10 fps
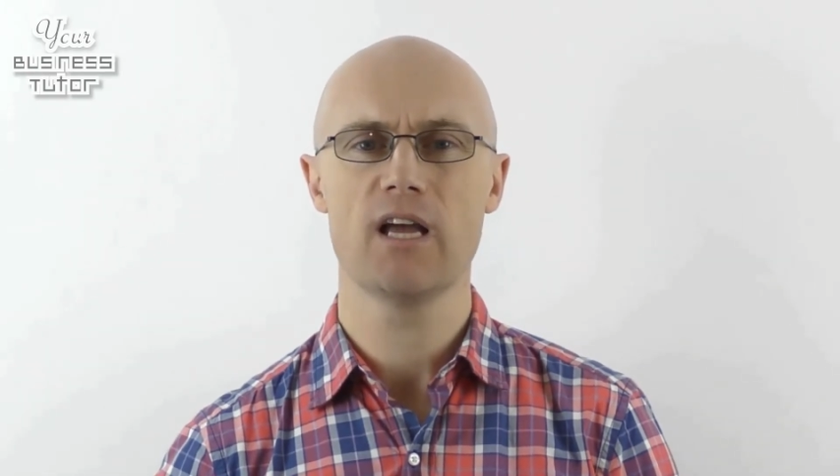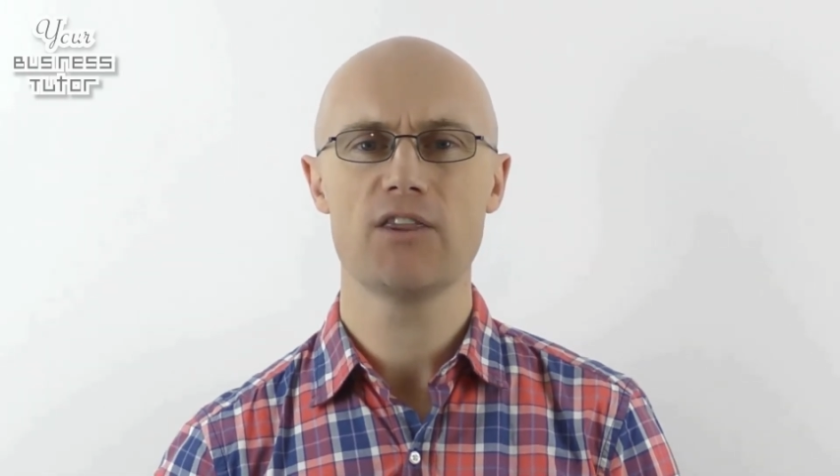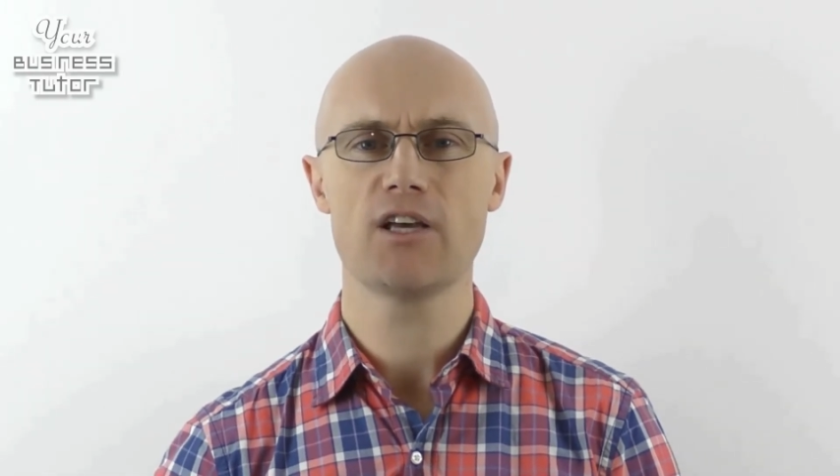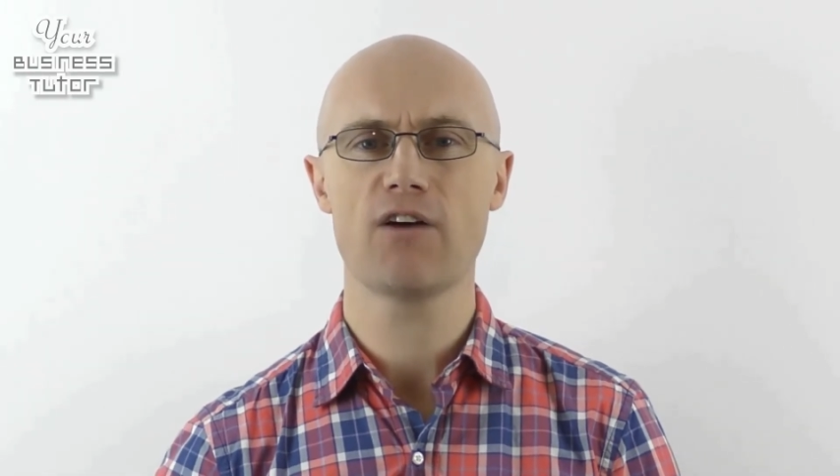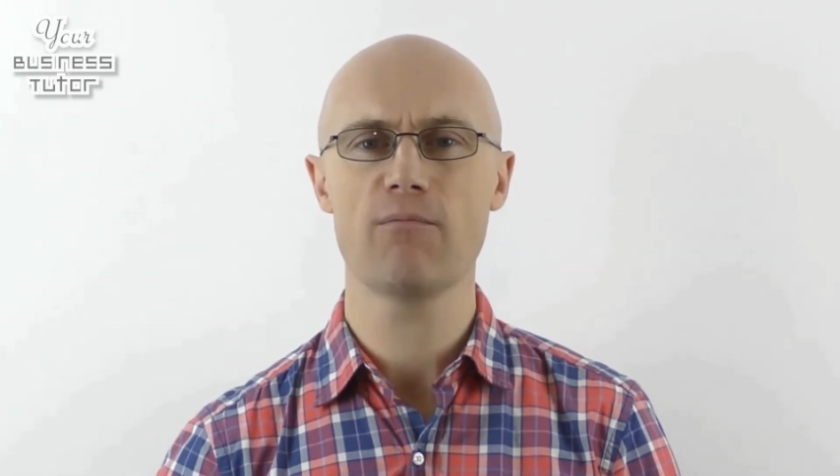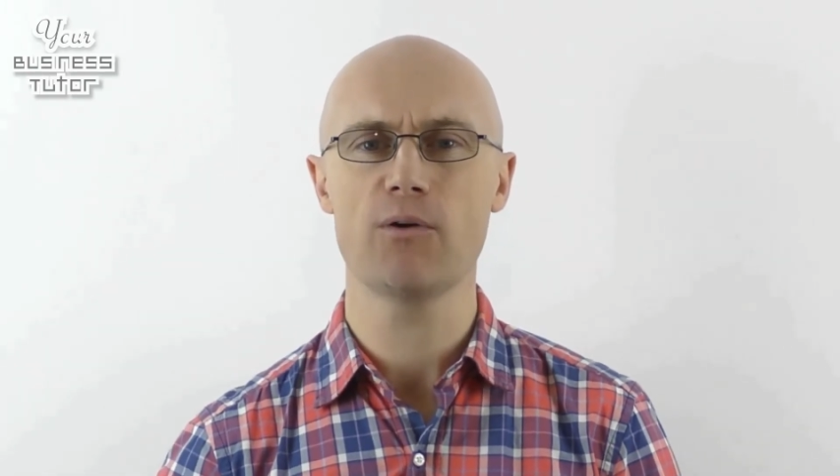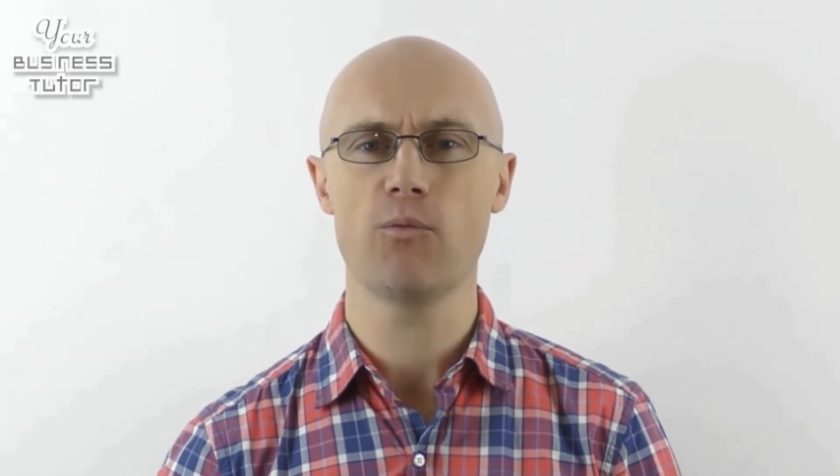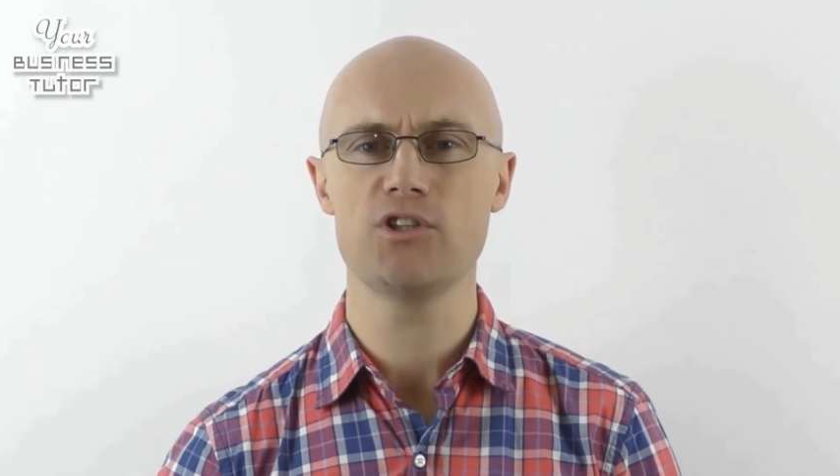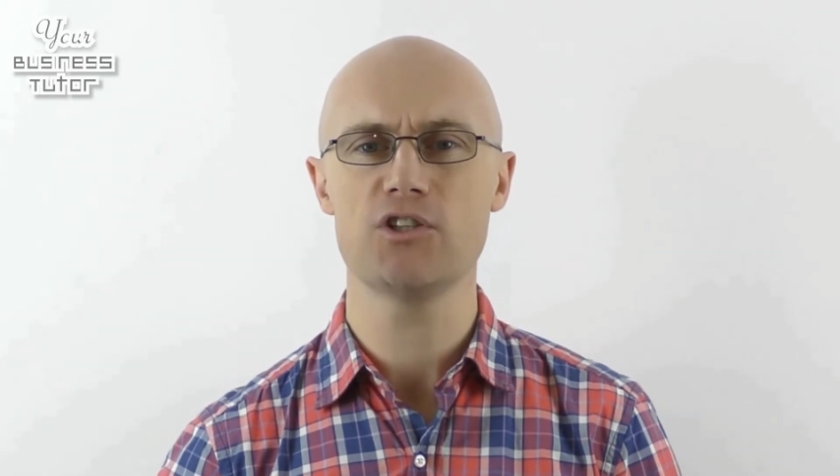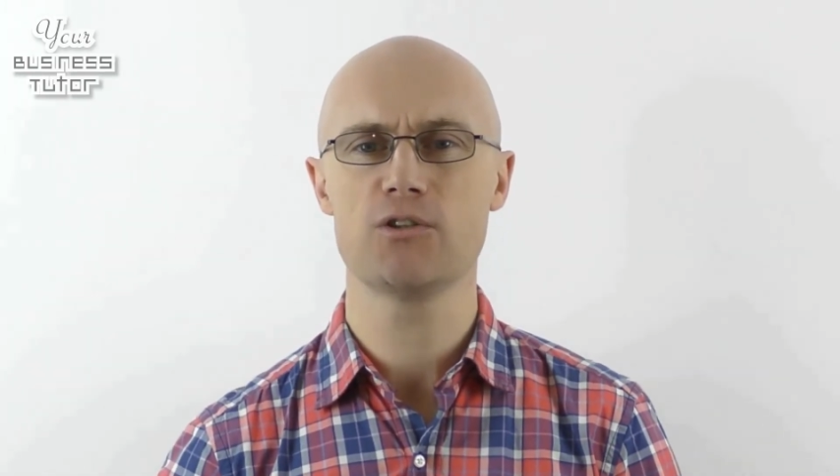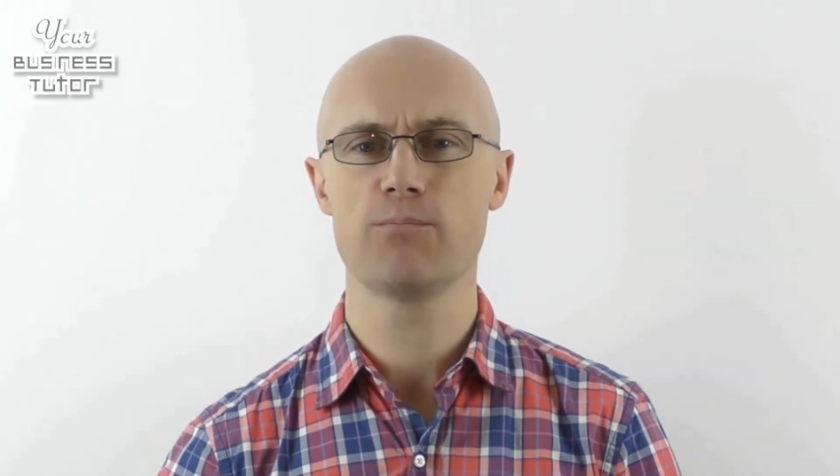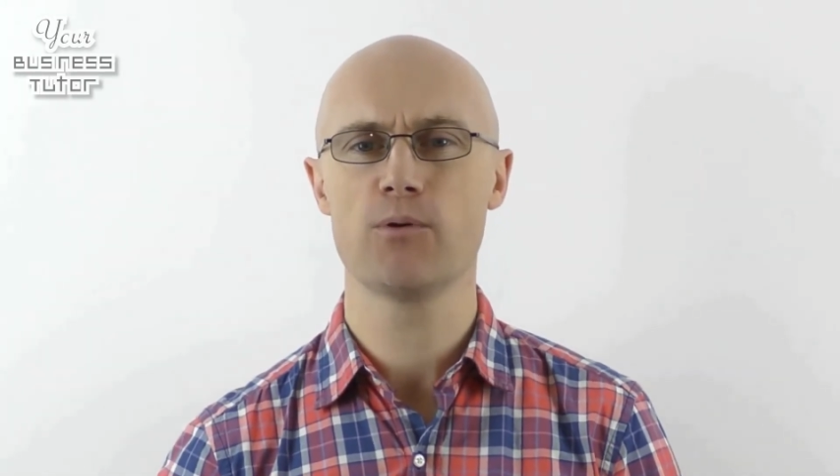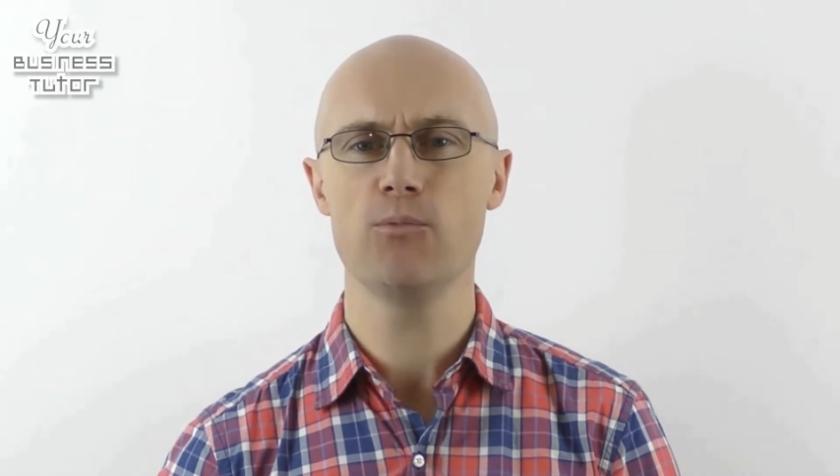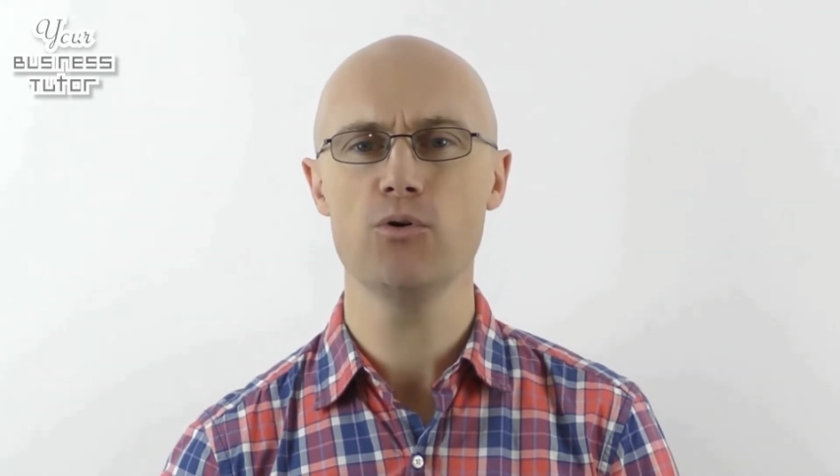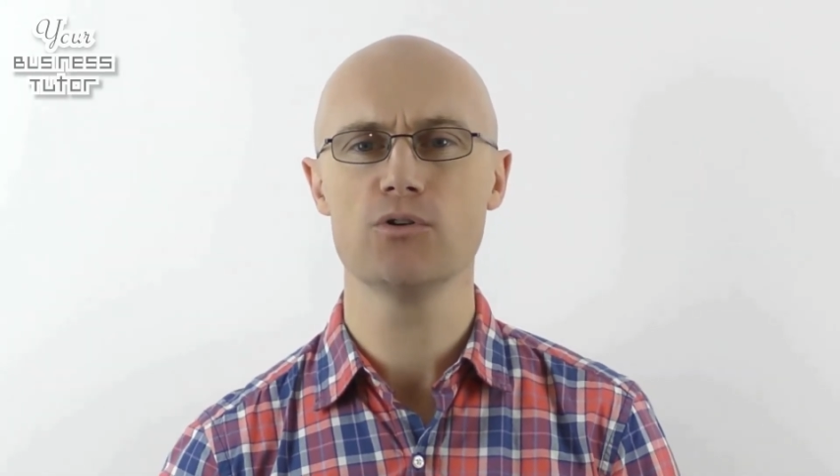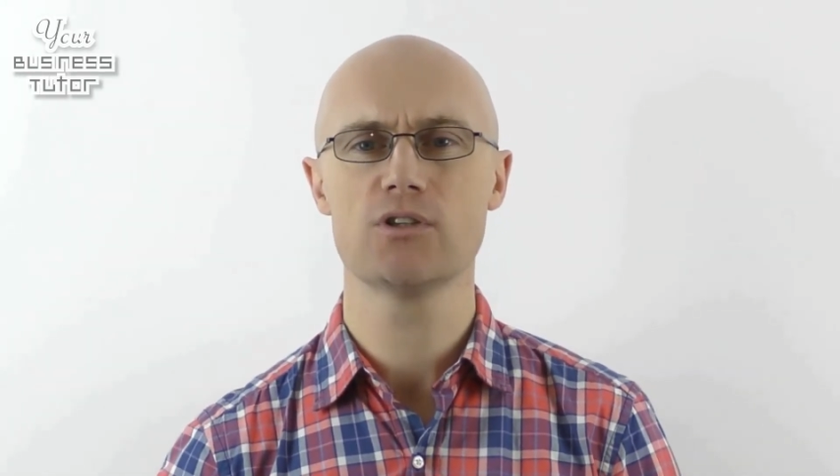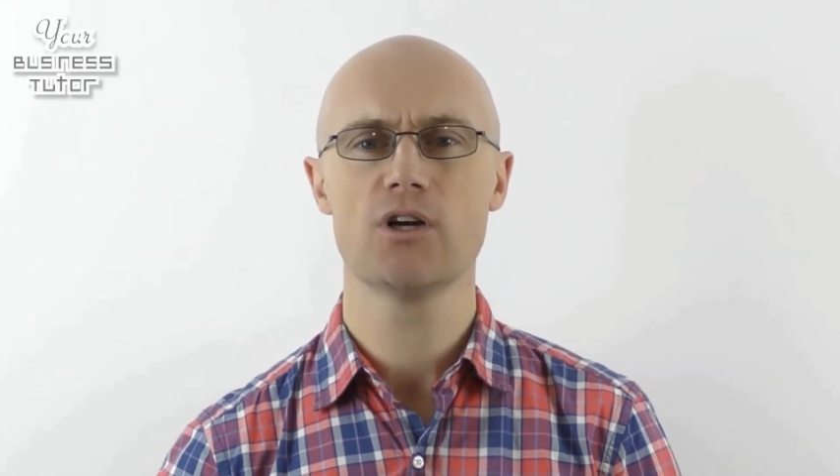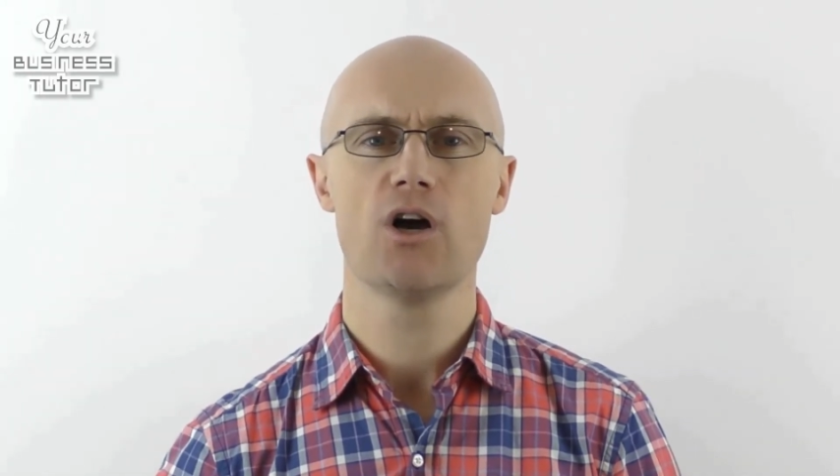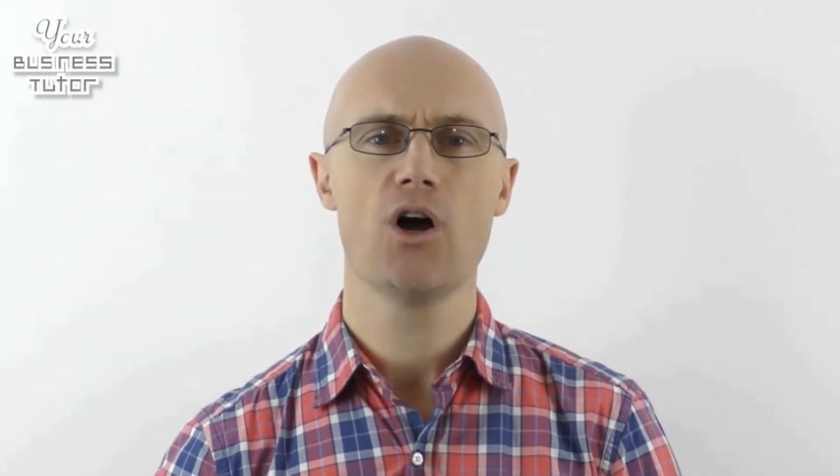the government wishes to promote,